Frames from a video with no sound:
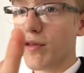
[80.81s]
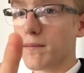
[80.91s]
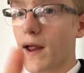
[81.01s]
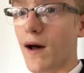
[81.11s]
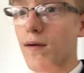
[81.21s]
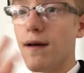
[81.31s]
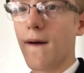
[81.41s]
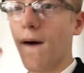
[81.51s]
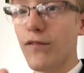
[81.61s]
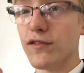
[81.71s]
thumbnail
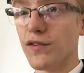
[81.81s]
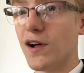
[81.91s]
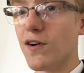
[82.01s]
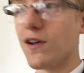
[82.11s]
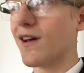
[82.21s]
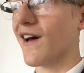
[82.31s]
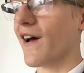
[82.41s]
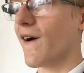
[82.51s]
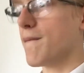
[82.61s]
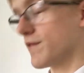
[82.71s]
of this vlog.
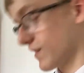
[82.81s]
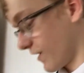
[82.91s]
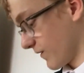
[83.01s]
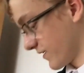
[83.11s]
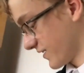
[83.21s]
So